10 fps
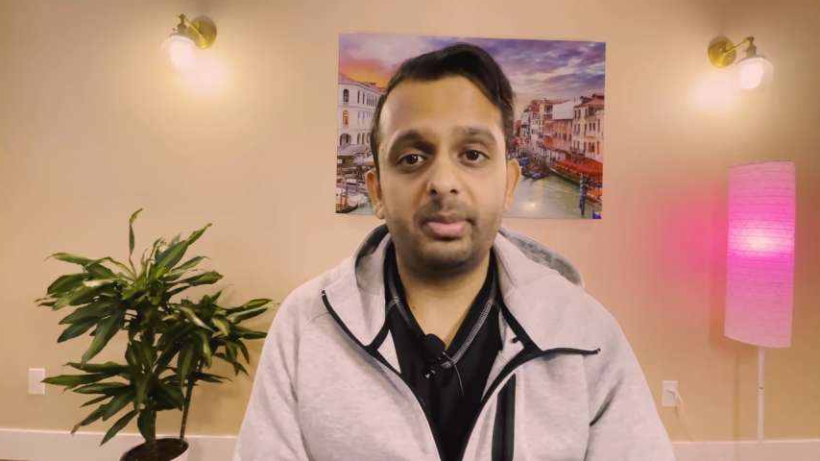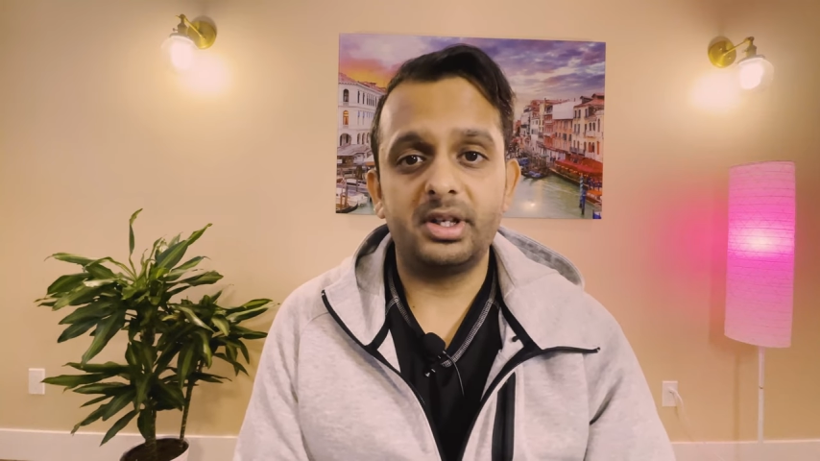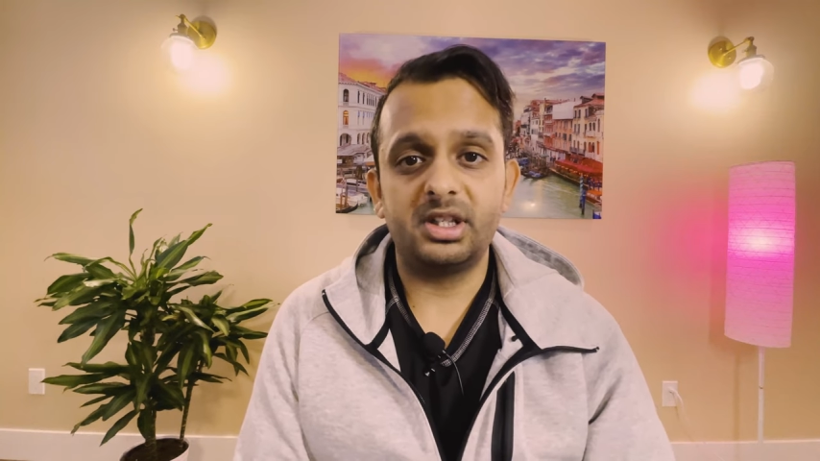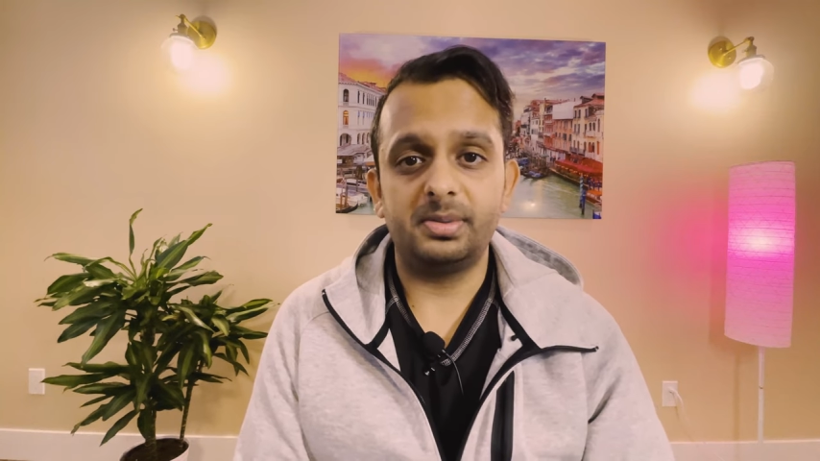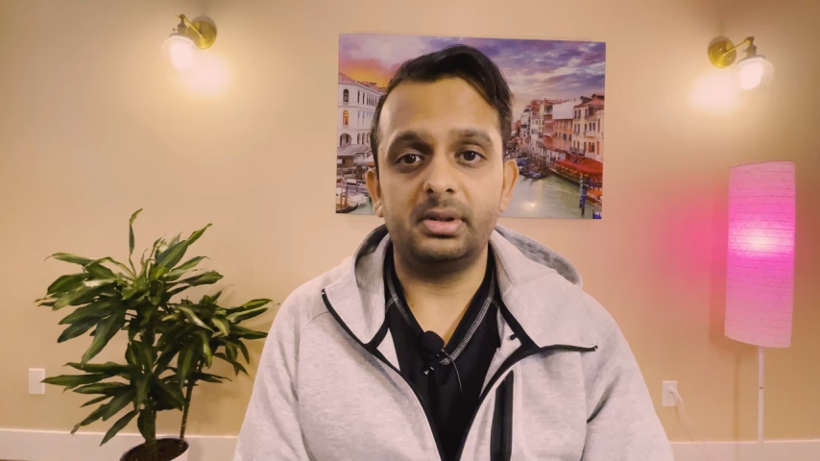
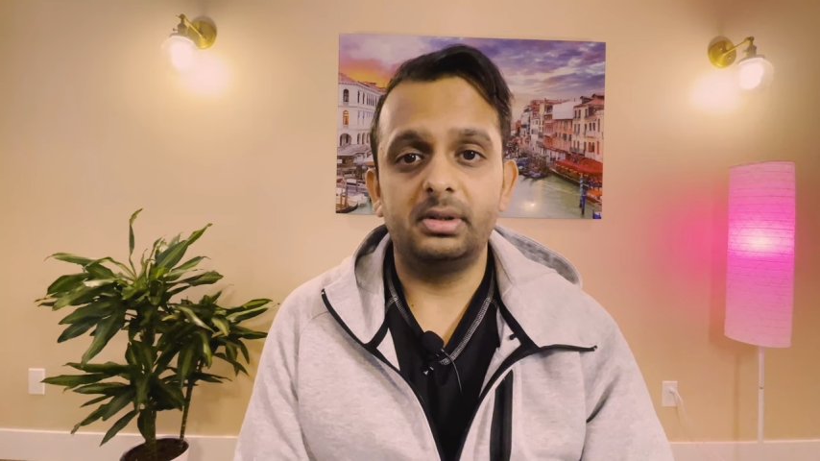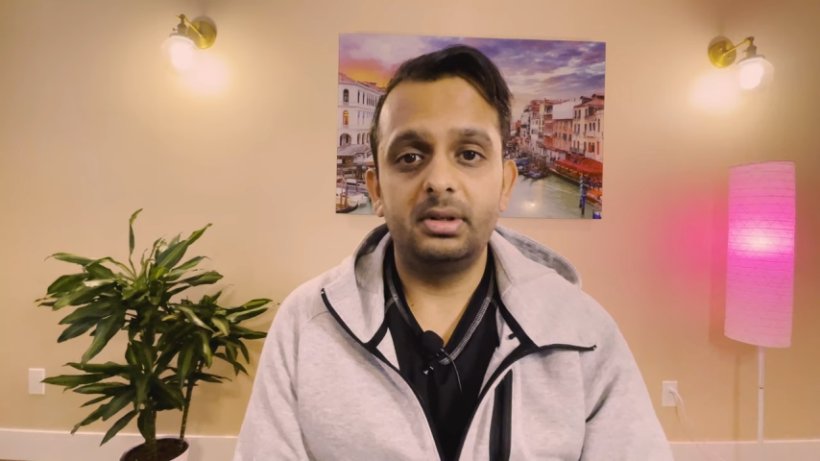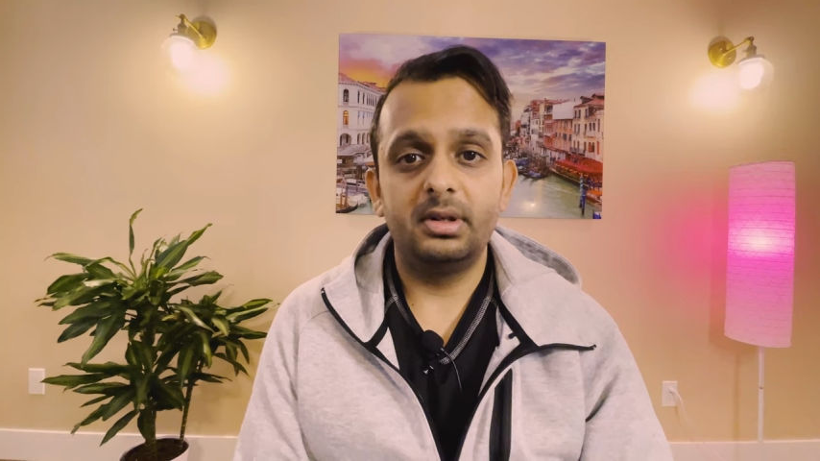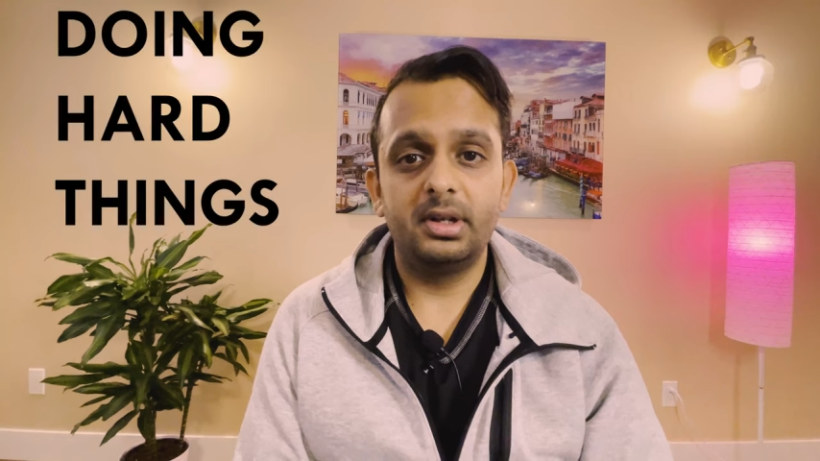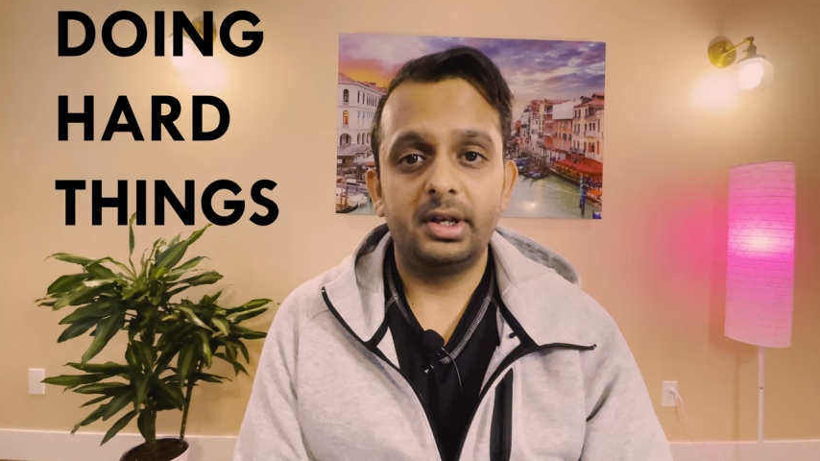principle:
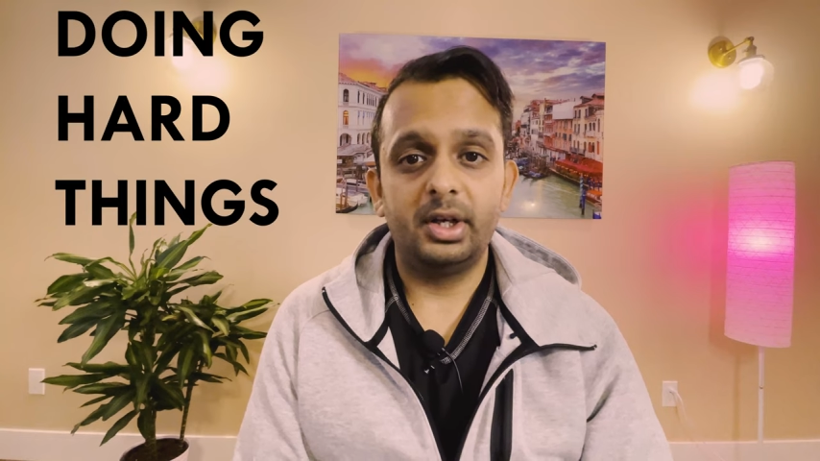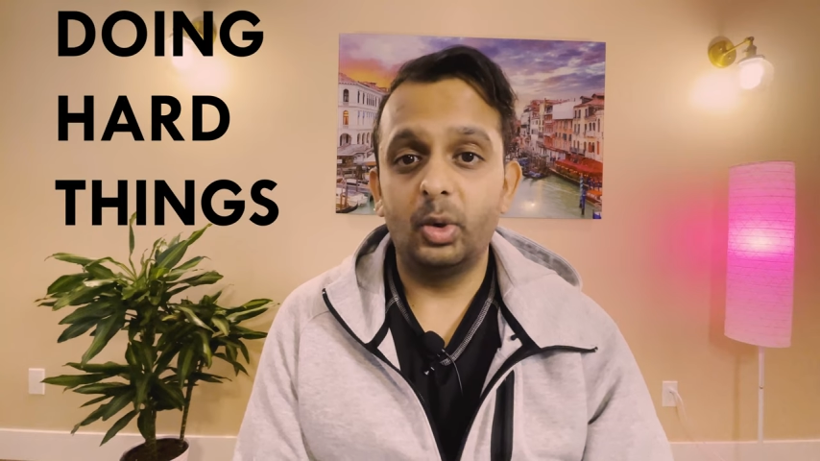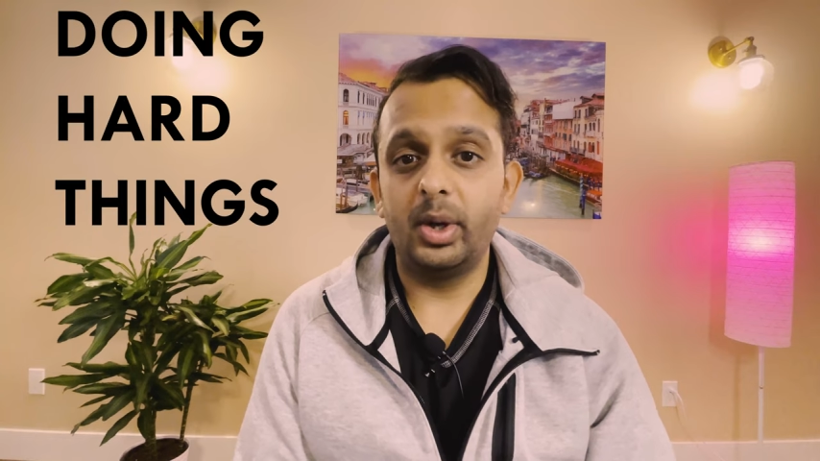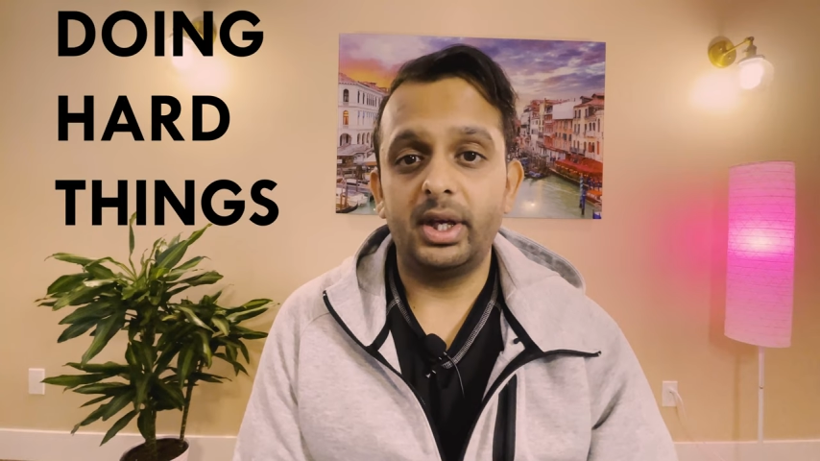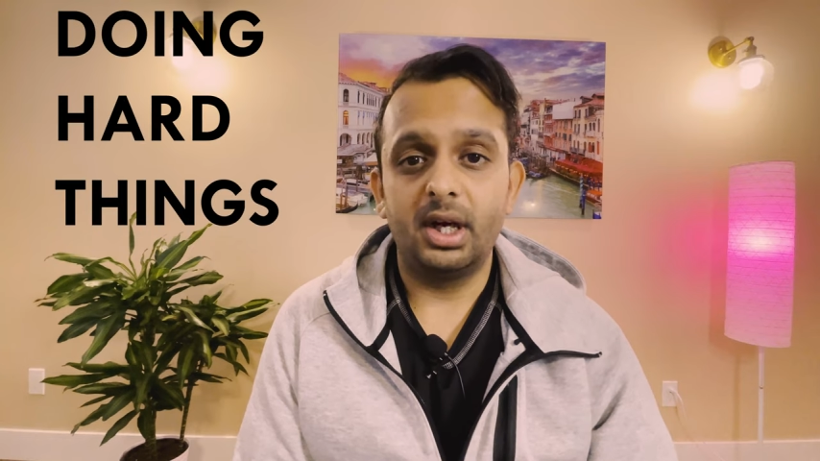
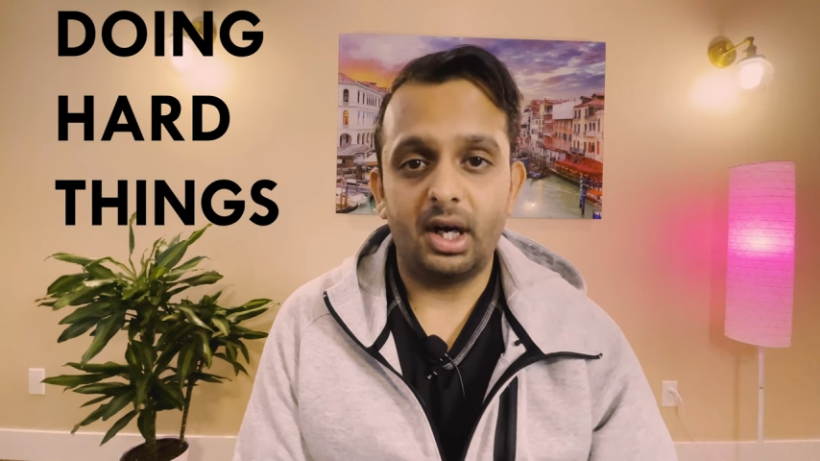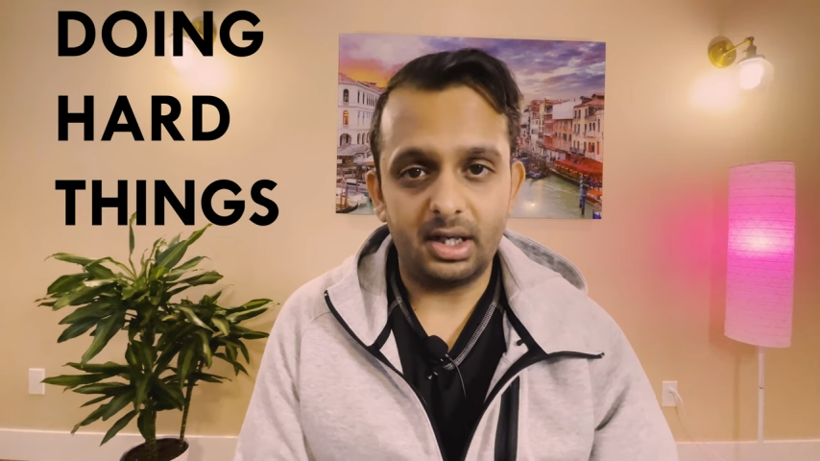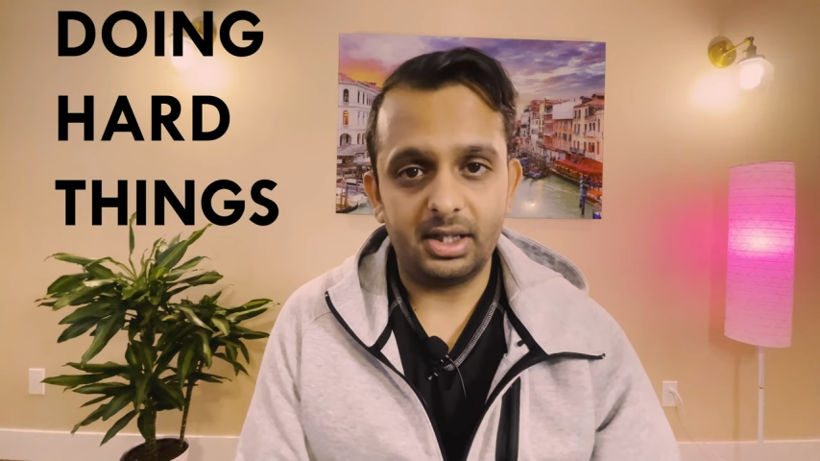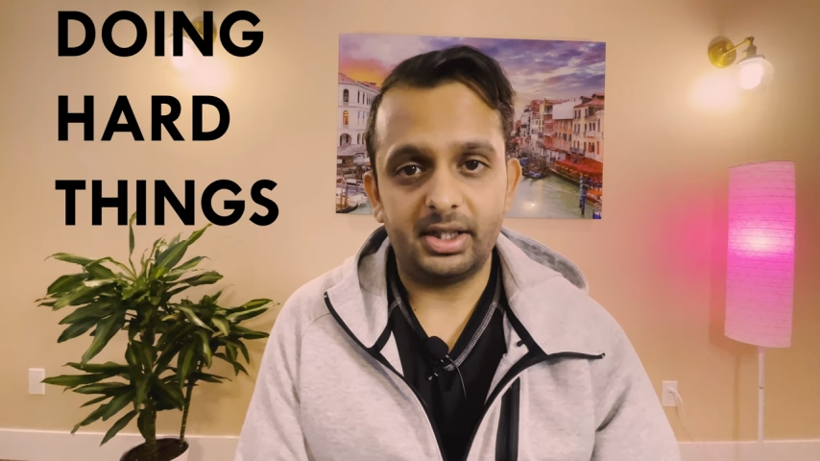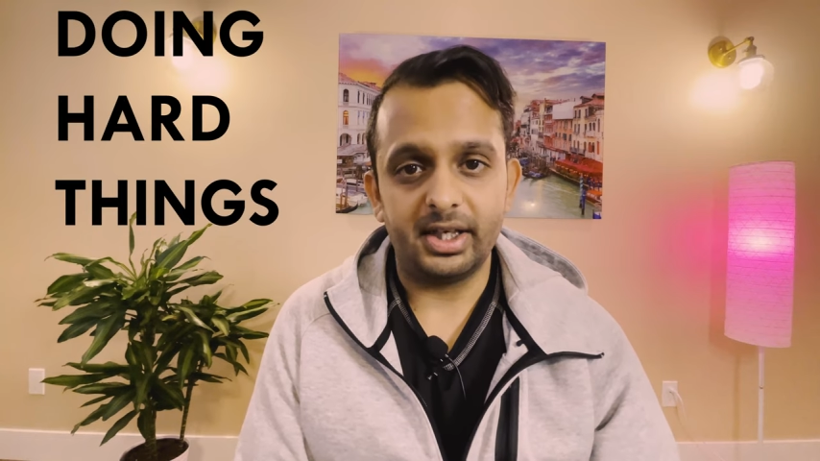doing
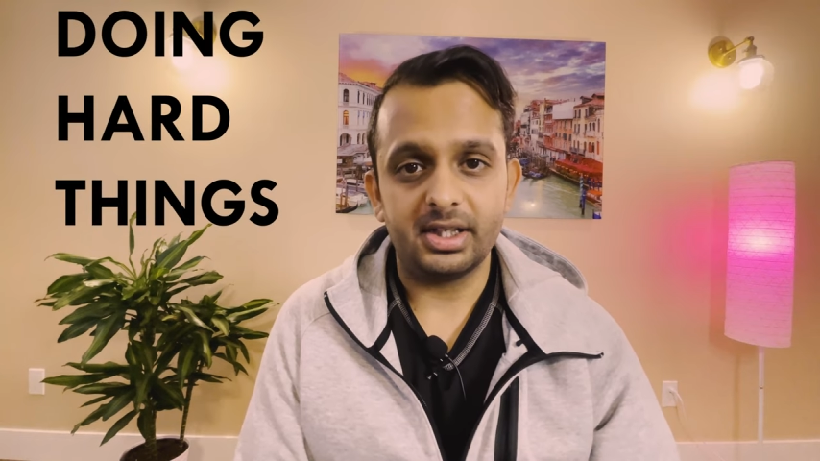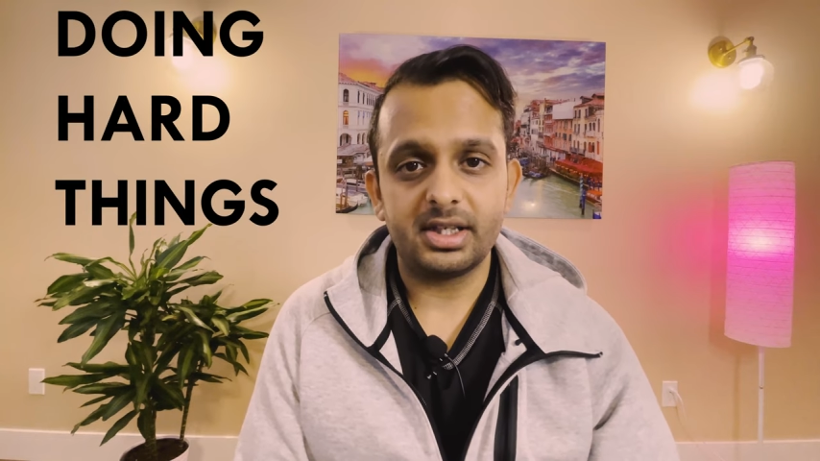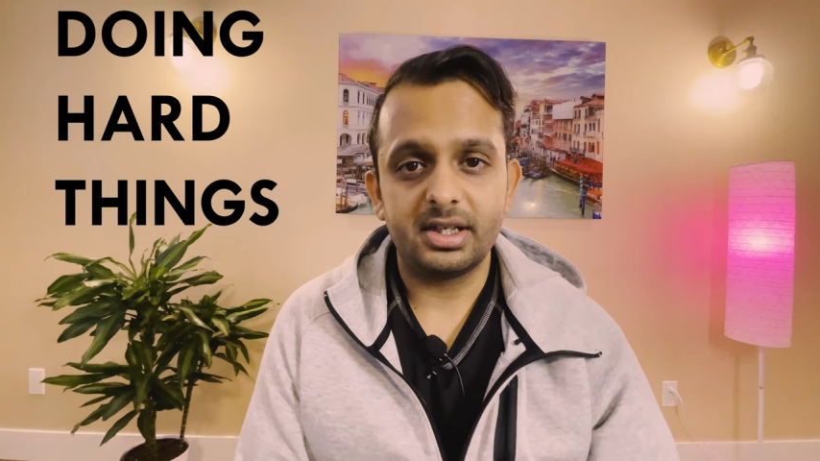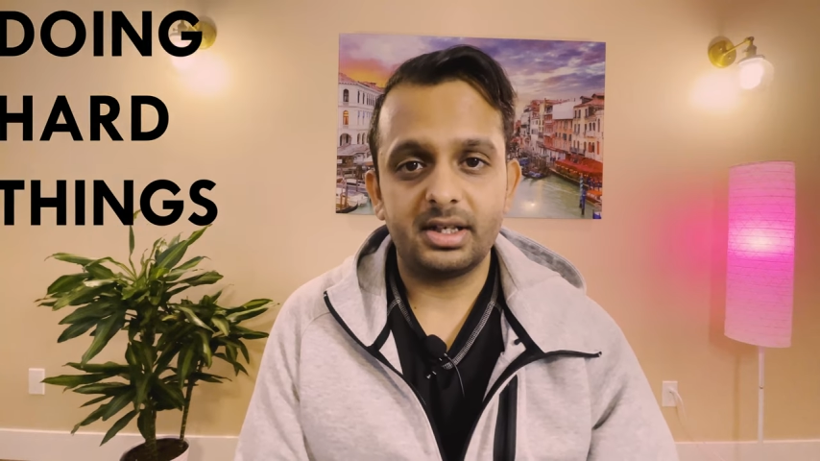hard things.